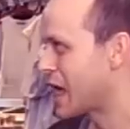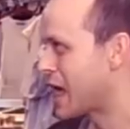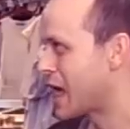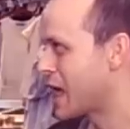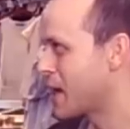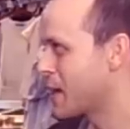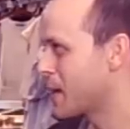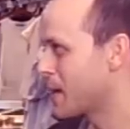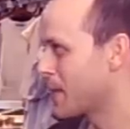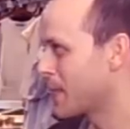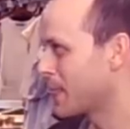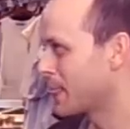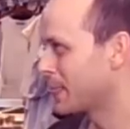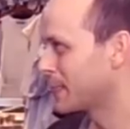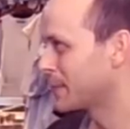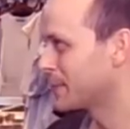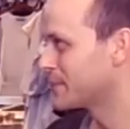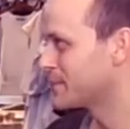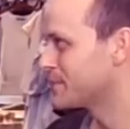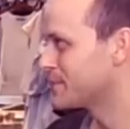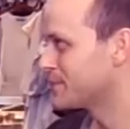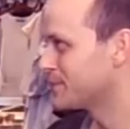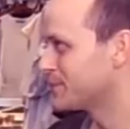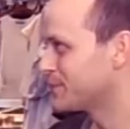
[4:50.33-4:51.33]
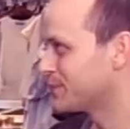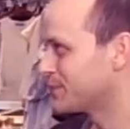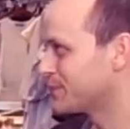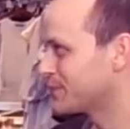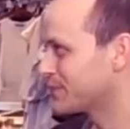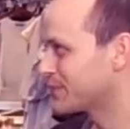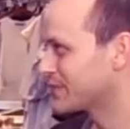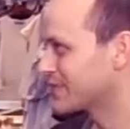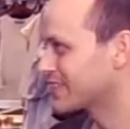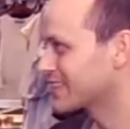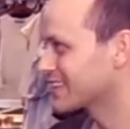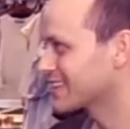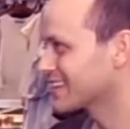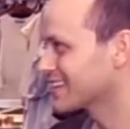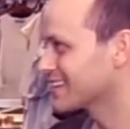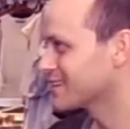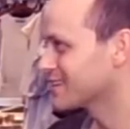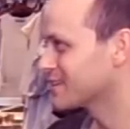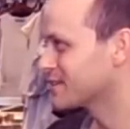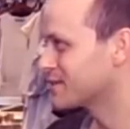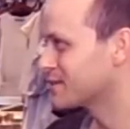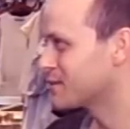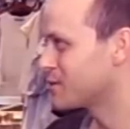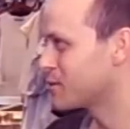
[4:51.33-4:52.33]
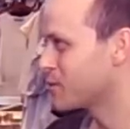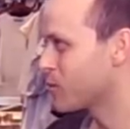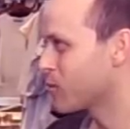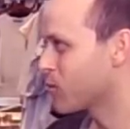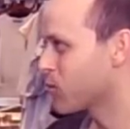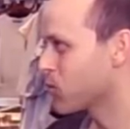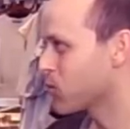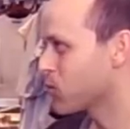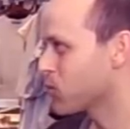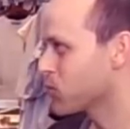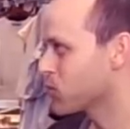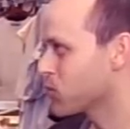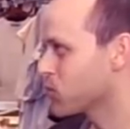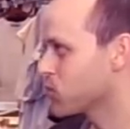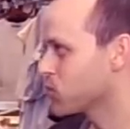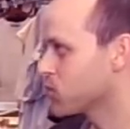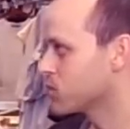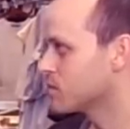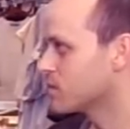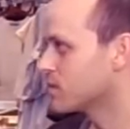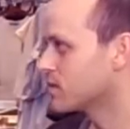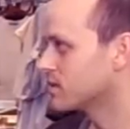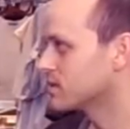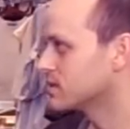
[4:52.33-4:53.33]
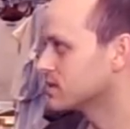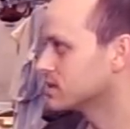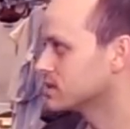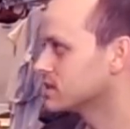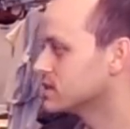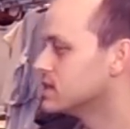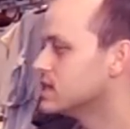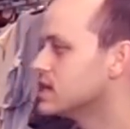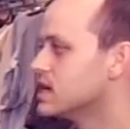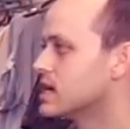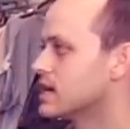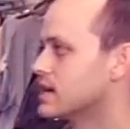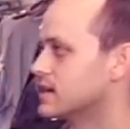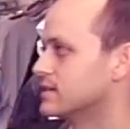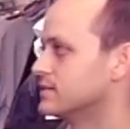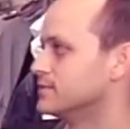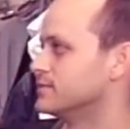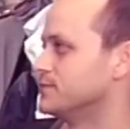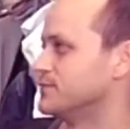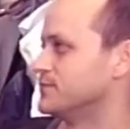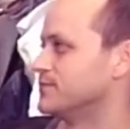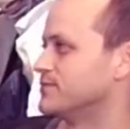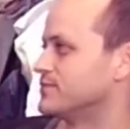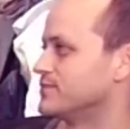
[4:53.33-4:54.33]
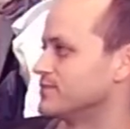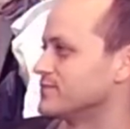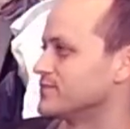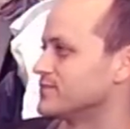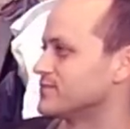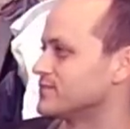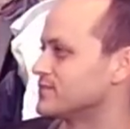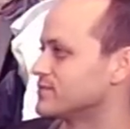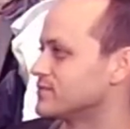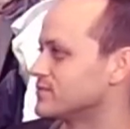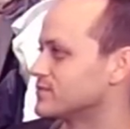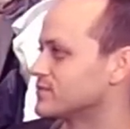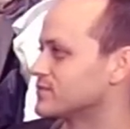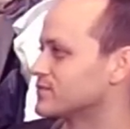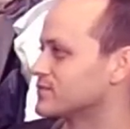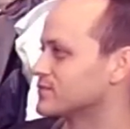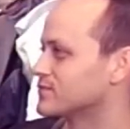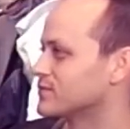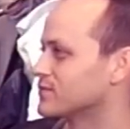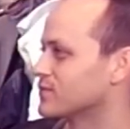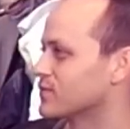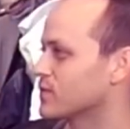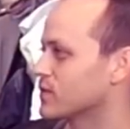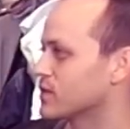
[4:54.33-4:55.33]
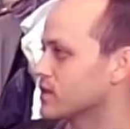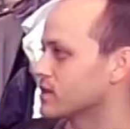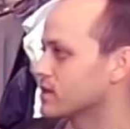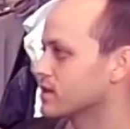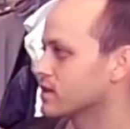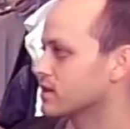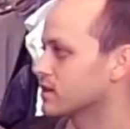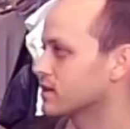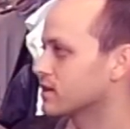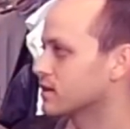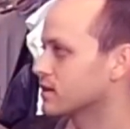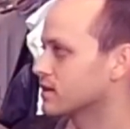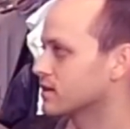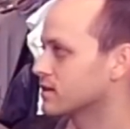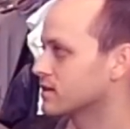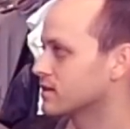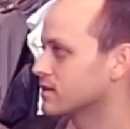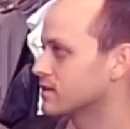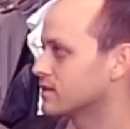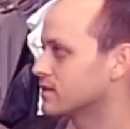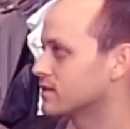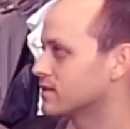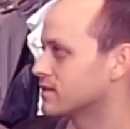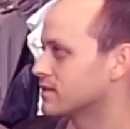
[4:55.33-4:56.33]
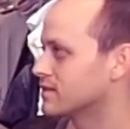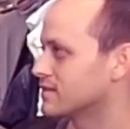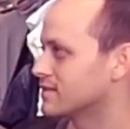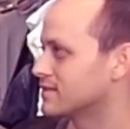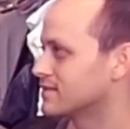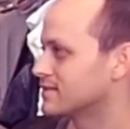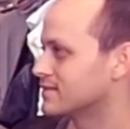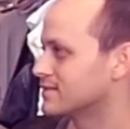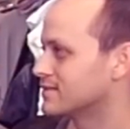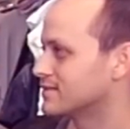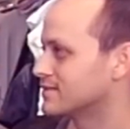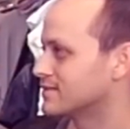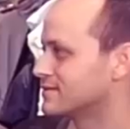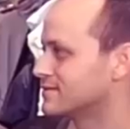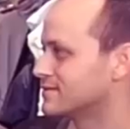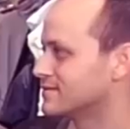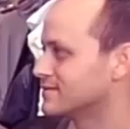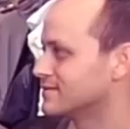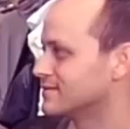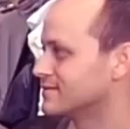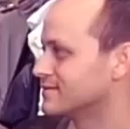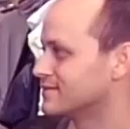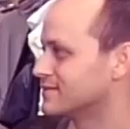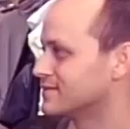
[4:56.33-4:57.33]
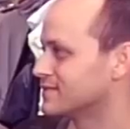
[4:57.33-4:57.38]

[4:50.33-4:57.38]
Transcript: This person isn't speaking.